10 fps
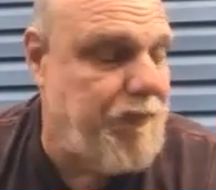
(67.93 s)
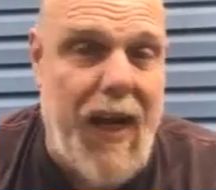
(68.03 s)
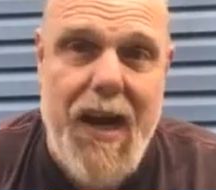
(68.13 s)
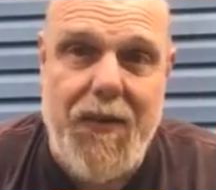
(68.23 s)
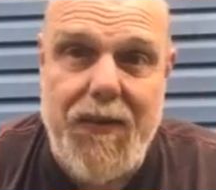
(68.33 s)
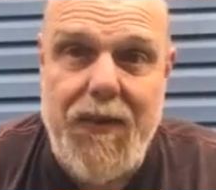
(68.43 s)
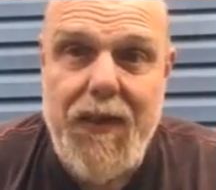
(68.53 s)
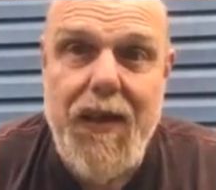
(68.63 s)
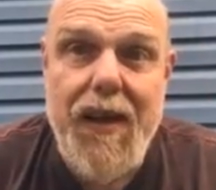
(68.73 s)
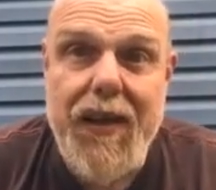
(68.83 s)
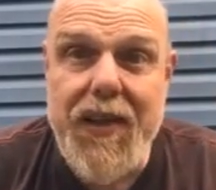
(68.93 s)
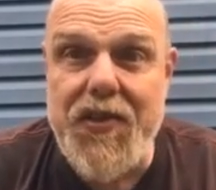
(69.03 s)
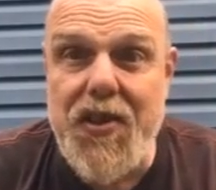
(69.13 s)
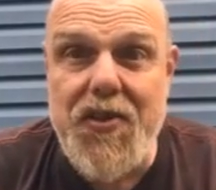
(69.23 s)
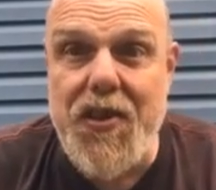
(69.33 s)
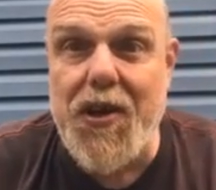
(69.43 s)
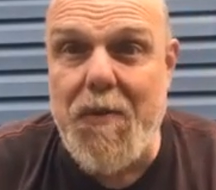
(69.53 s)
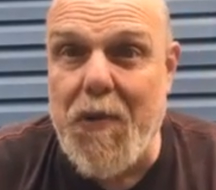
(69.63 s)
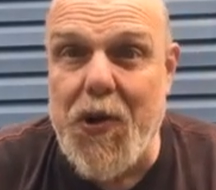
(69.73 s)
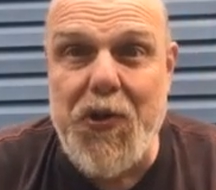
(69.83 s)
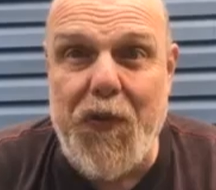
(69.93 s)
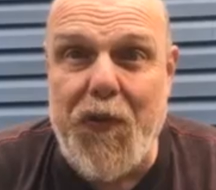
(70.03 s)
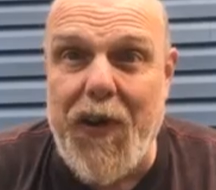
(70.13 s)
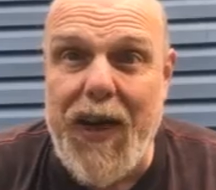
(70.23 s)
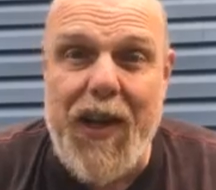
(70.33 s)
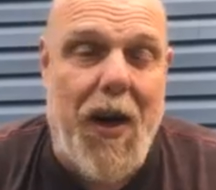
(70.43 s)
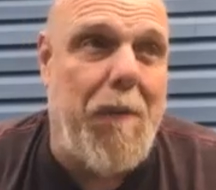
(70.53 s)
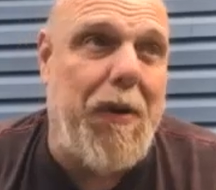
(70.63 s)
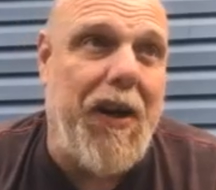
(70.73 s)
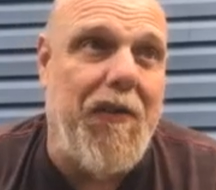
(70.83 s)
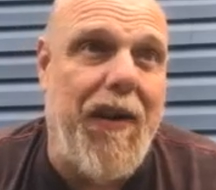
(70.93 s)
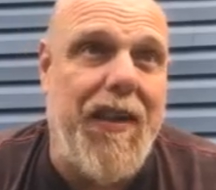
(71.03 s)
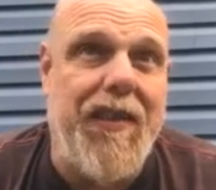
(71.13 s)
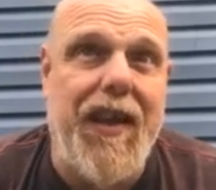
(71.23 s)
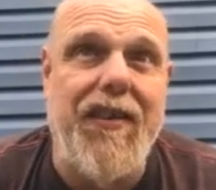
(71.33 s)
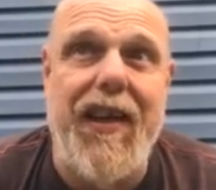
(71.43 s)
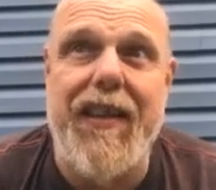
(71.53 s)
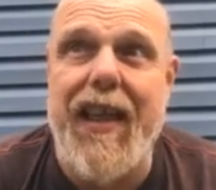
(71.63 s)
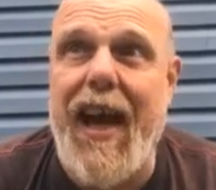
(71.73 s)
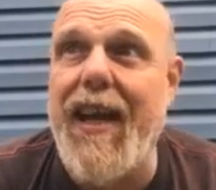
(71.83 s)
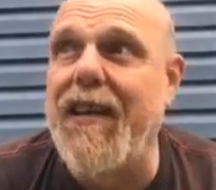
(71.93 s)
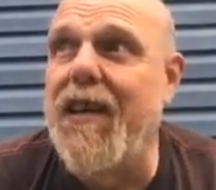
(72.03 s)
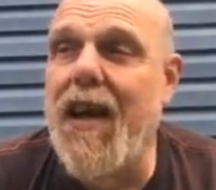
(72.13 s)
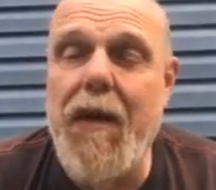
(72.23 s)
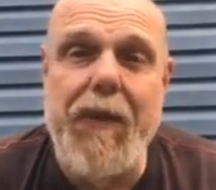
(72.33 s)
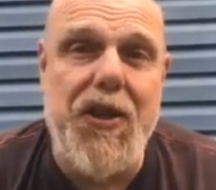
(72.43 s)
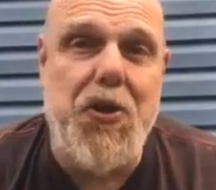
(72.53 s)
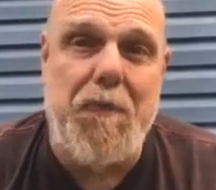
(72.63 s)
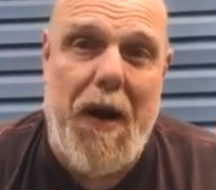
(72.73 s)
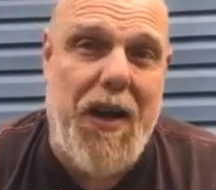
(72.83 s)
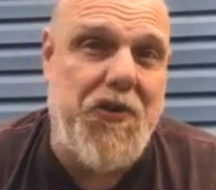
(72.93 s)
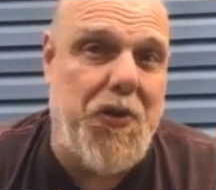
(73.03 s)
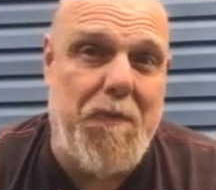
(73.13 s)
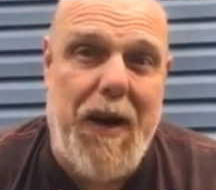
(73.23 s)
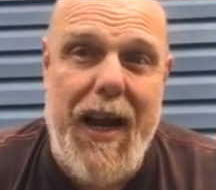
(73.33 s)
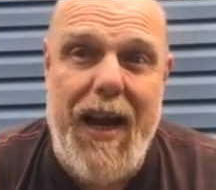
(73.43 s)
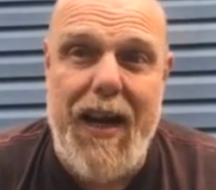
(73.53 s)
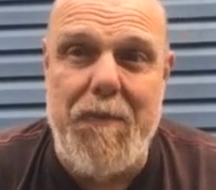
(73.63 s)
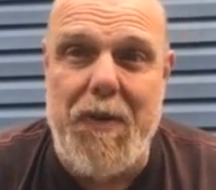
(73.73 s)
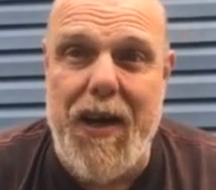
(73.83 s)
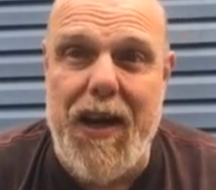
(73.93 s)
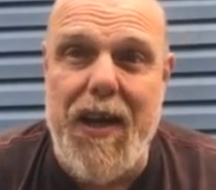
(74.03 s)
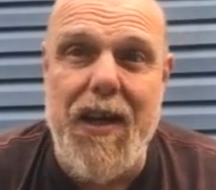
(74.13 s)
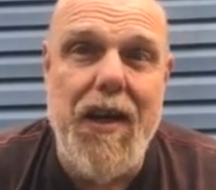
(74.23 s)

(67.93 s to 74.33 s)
Now, this isn't a commercial for any company or anything like that. I'm not sponsored by anybody.